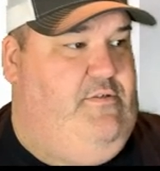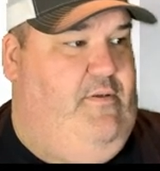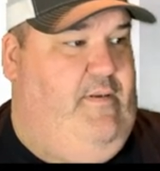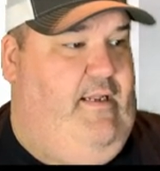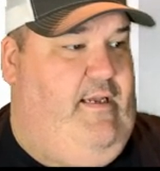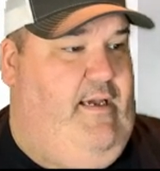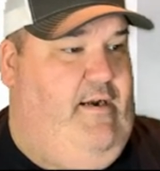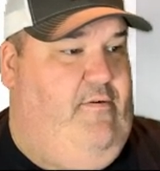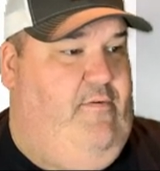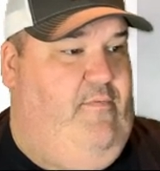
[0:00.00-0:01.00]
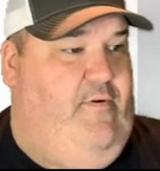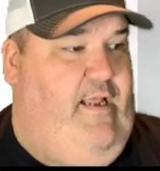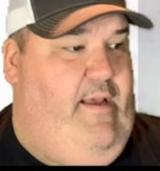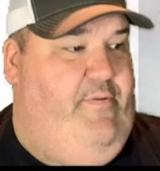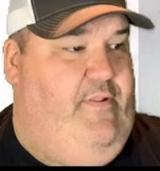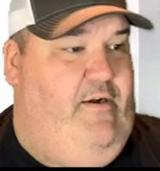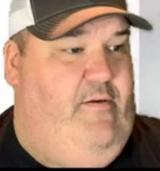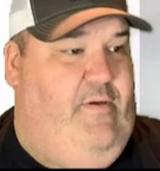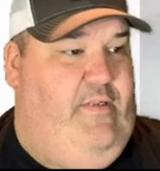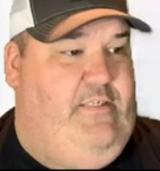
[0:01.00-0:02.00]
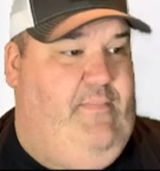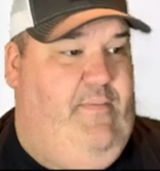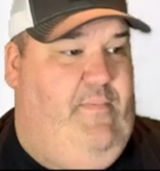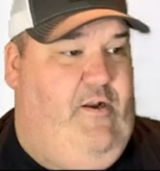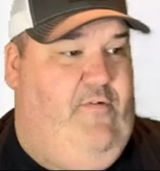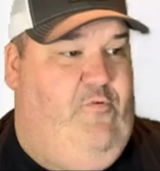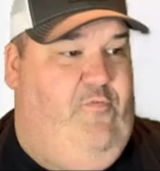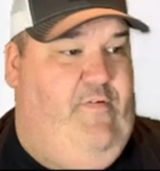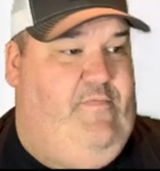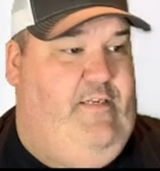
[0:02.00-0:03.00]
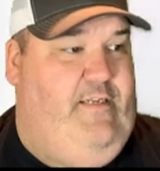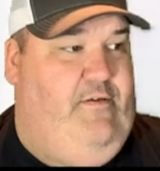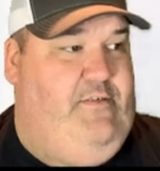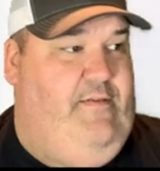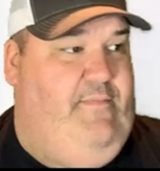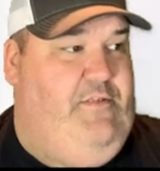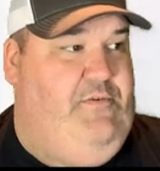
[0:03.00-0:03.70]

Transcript: So like I don't know what happened there, but somebody bought it for fifteen dollars seventy